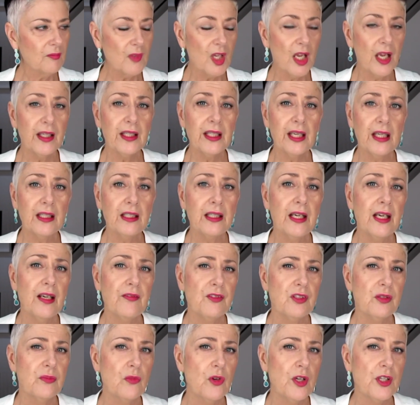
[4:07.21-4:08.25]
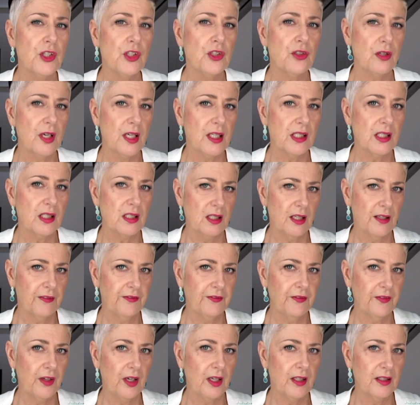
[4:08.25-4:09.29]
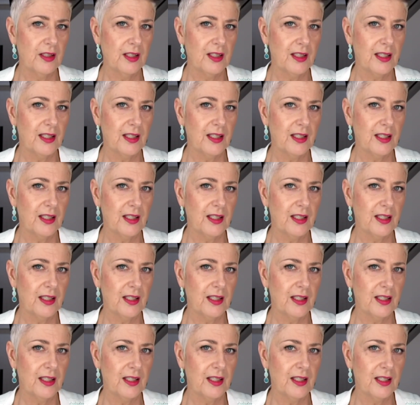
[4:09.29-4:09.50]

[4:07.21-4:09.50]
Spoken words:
Again, I have to moisturize because I find that